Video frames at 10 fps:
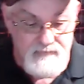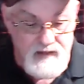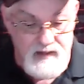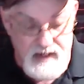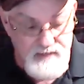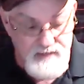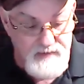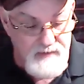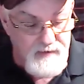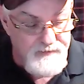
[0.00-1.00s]
that's what I
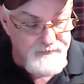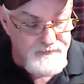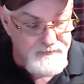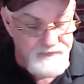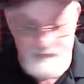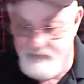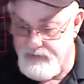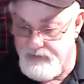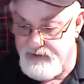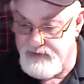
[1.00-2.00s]
want.
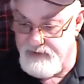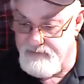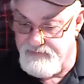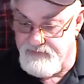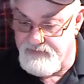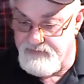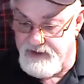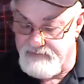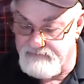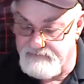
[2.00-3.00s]
Because I think
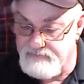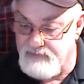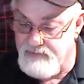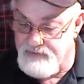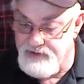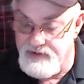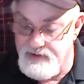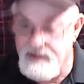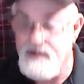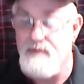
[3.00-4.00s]
I'm
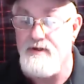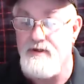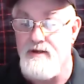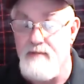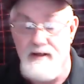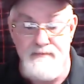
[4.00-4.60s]
turning into a dummy.